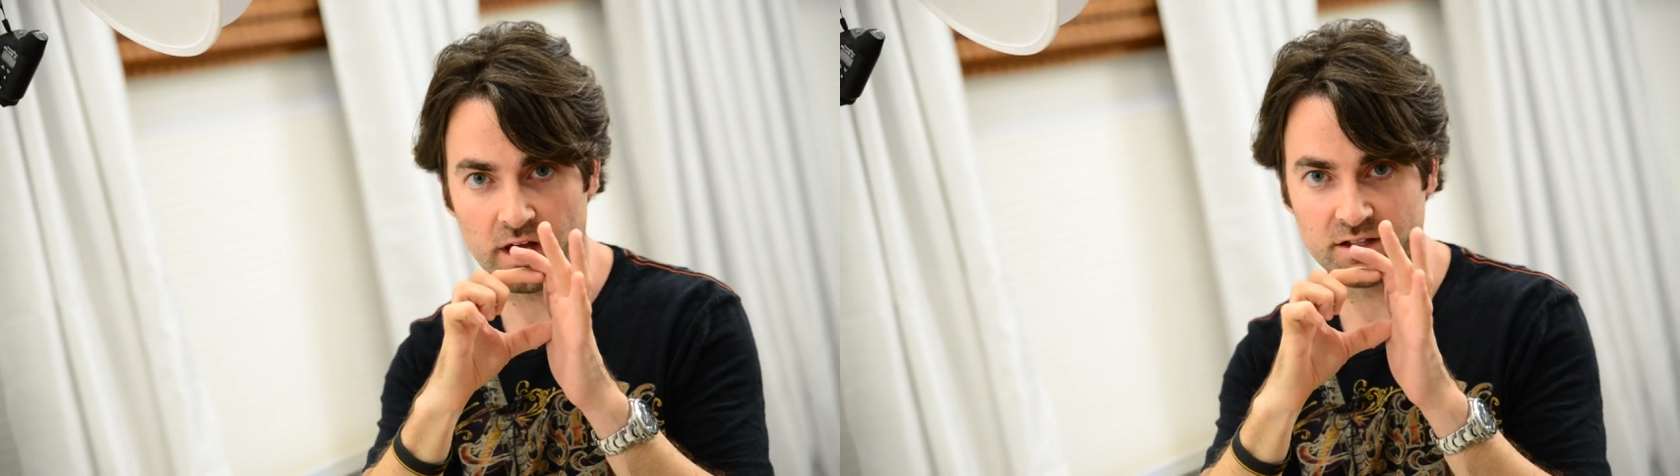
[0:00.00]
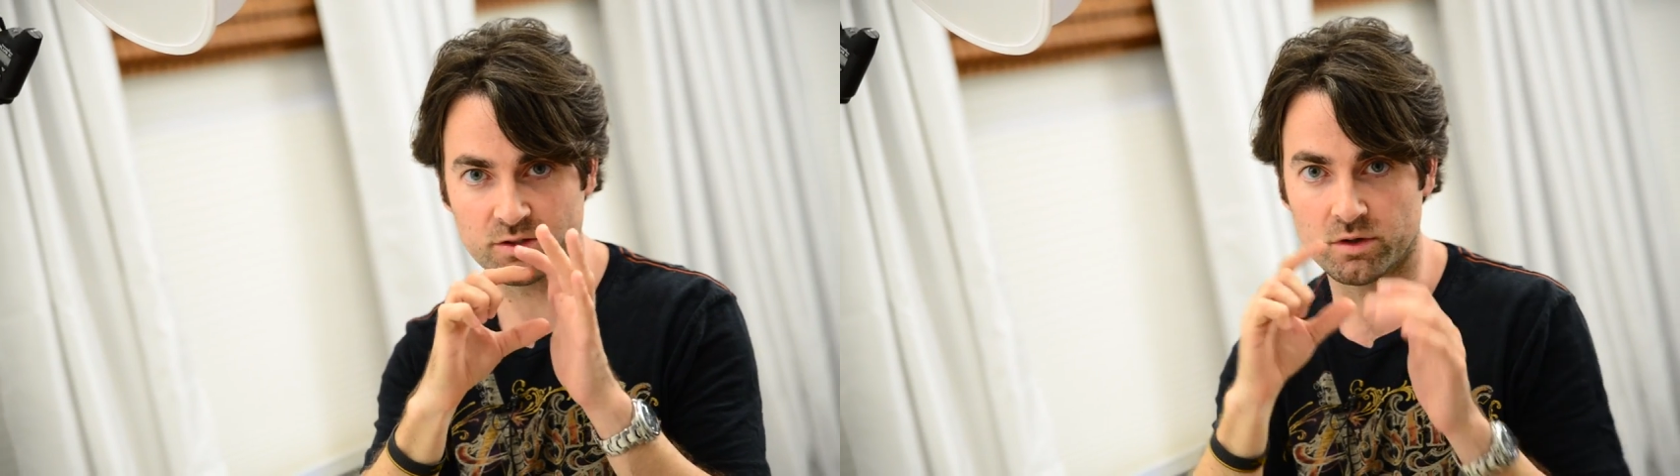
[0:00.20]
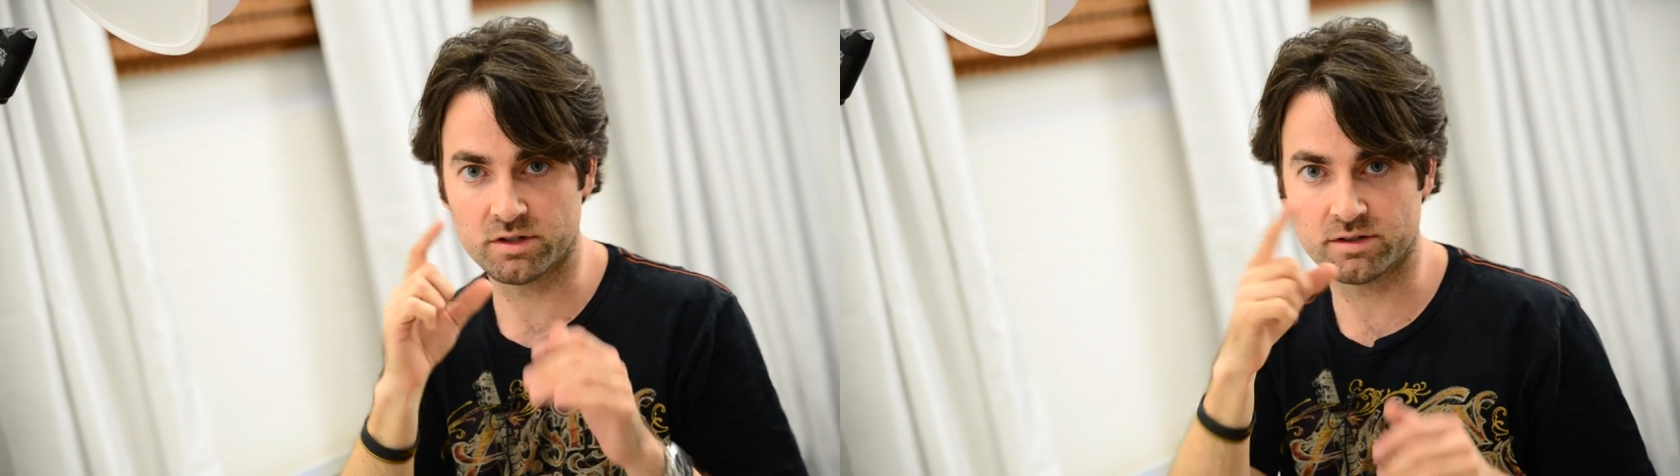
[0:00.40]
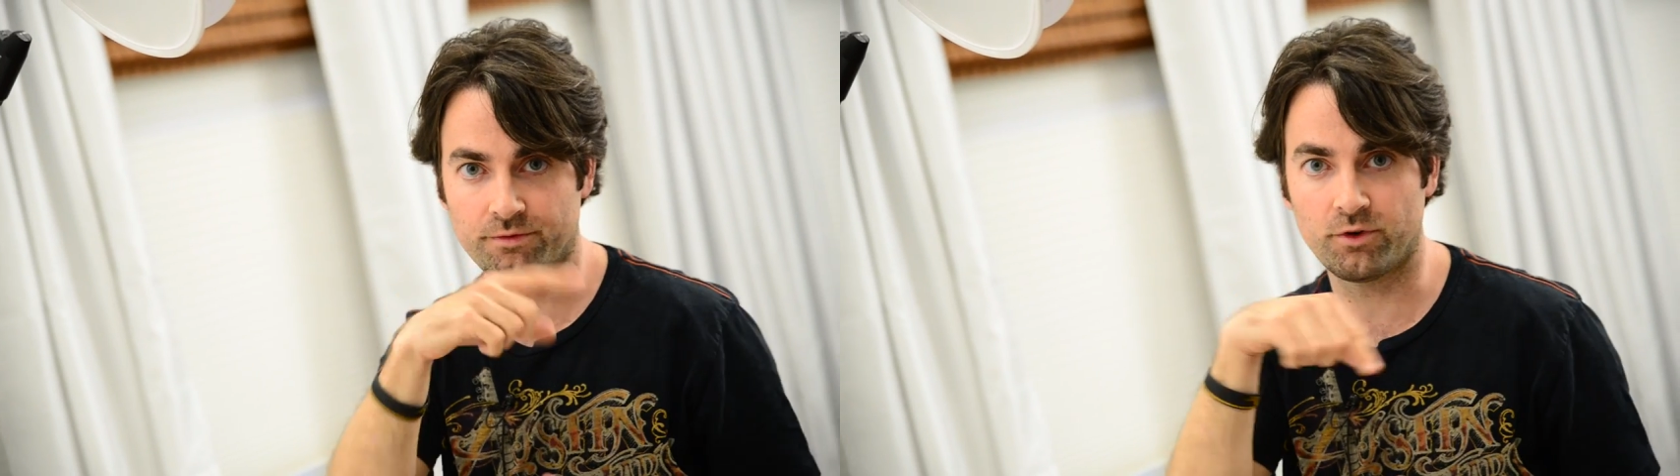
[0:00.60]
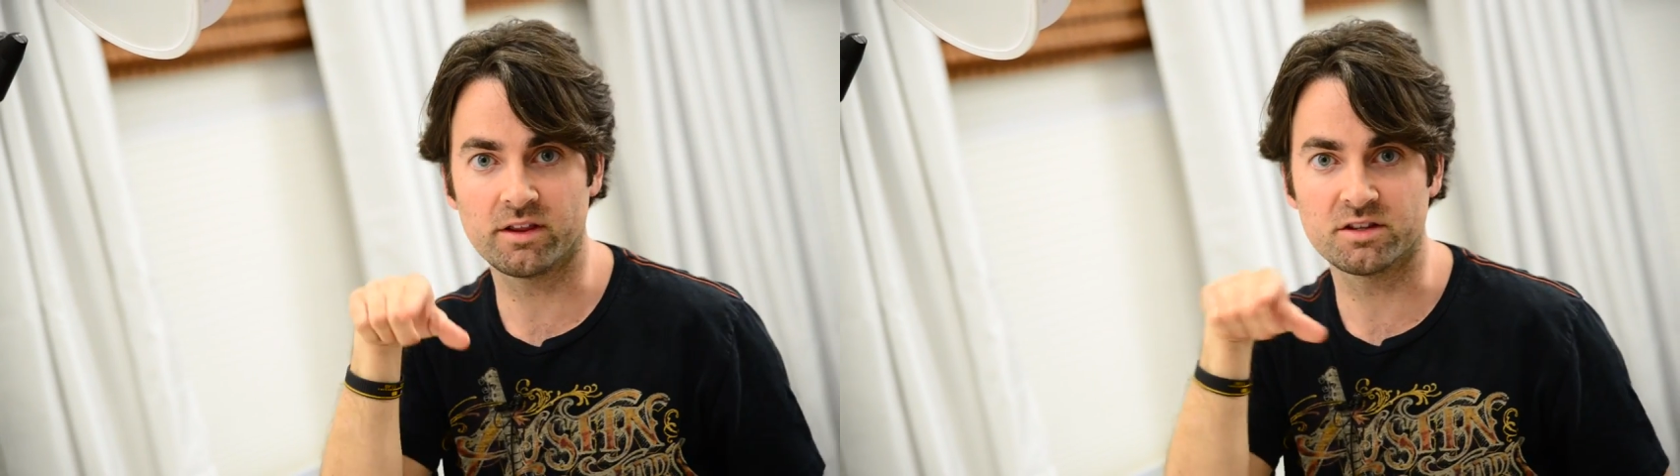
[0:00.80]
light source, the
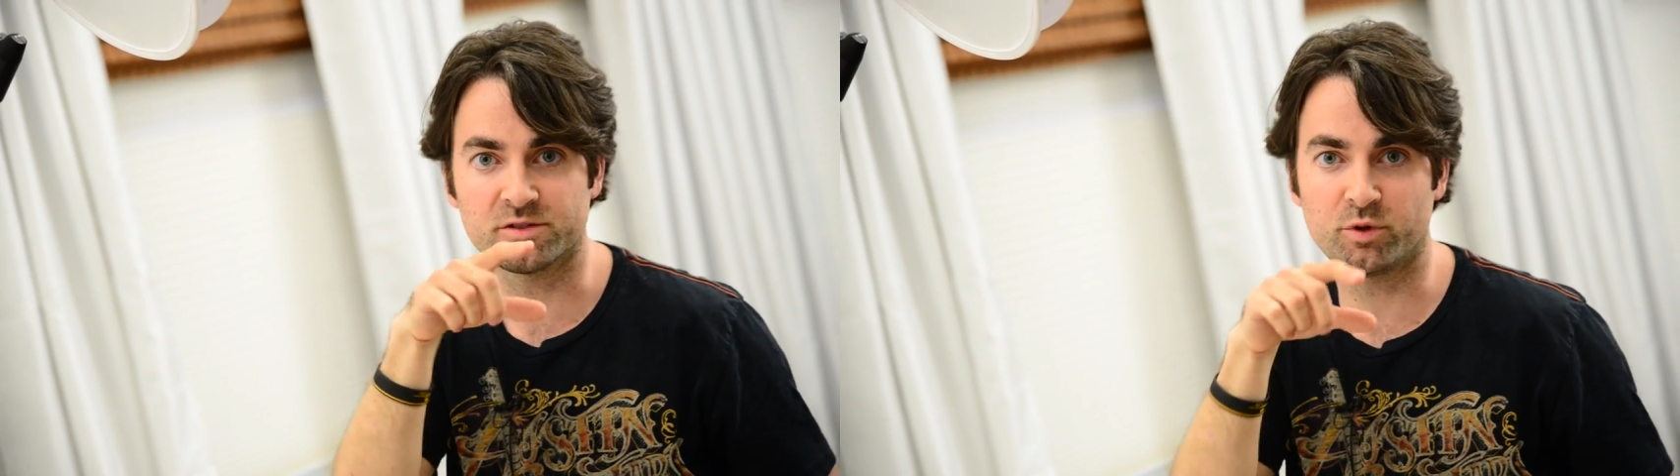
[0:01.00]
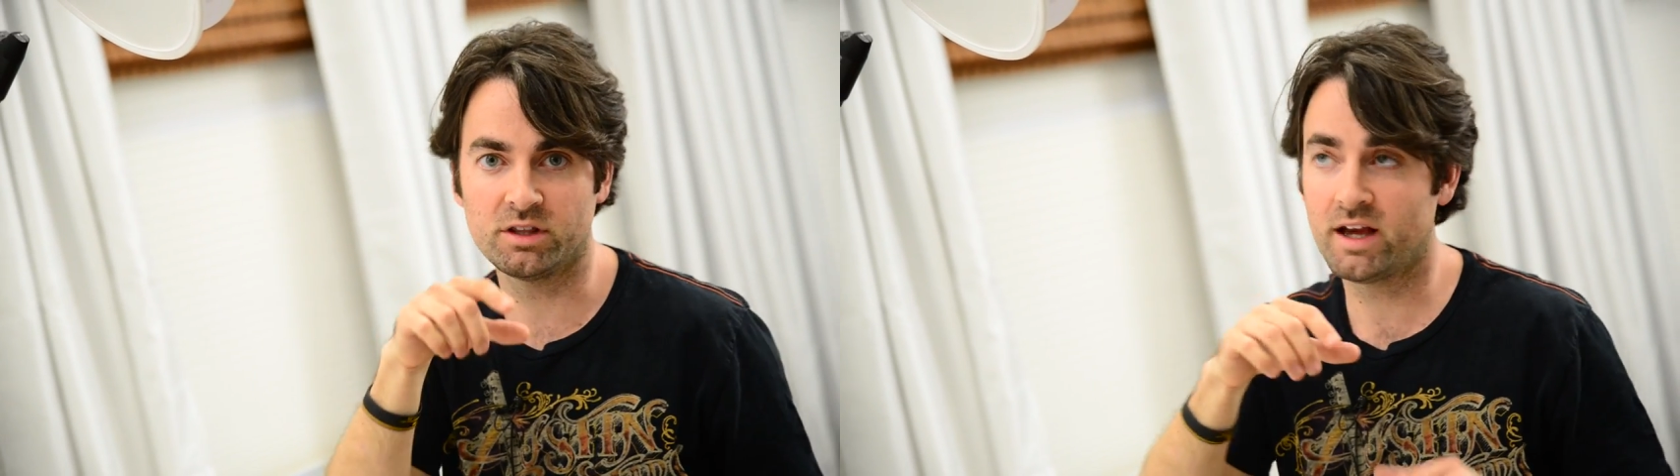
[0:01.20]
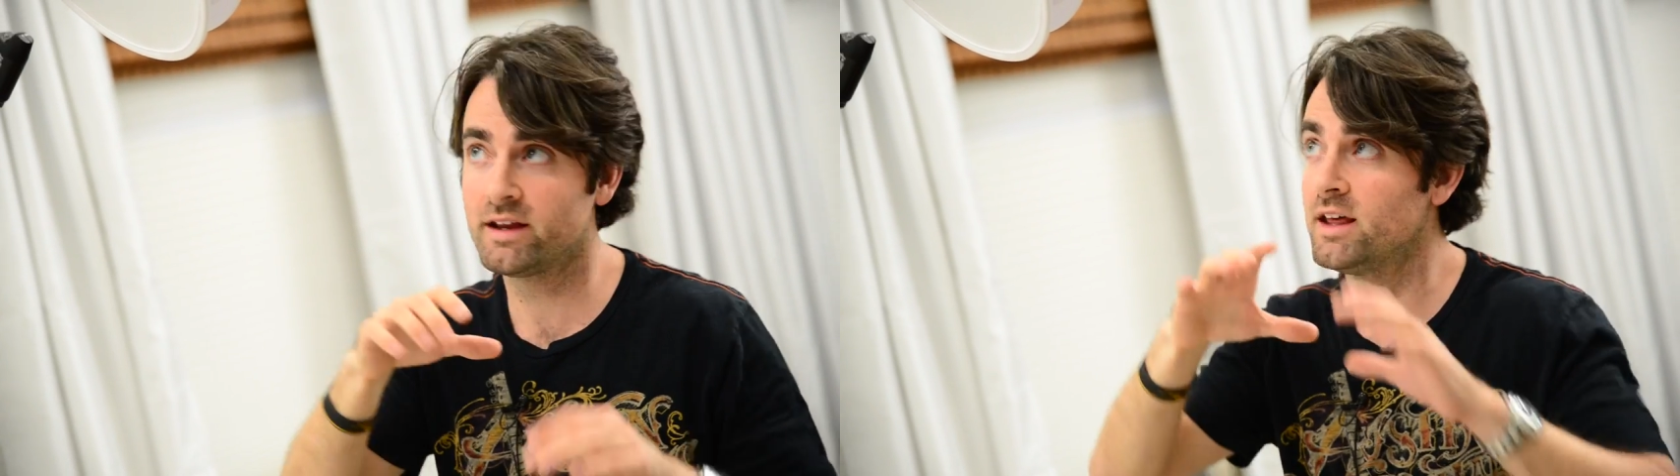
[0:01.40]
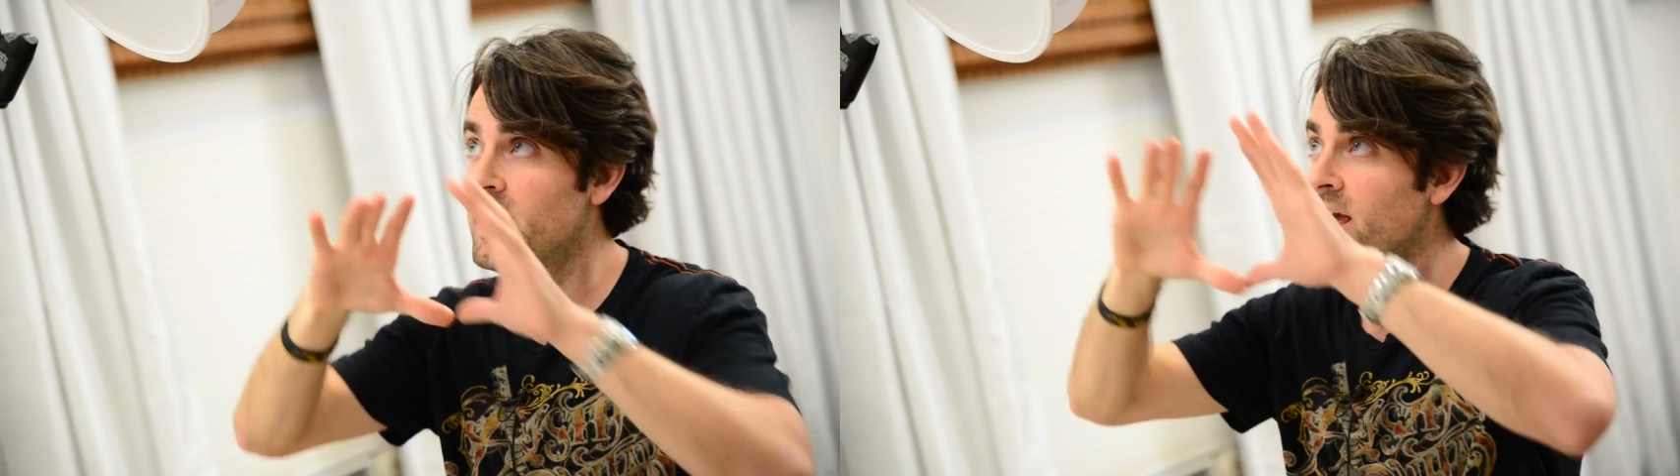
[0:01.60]
front of the speed light,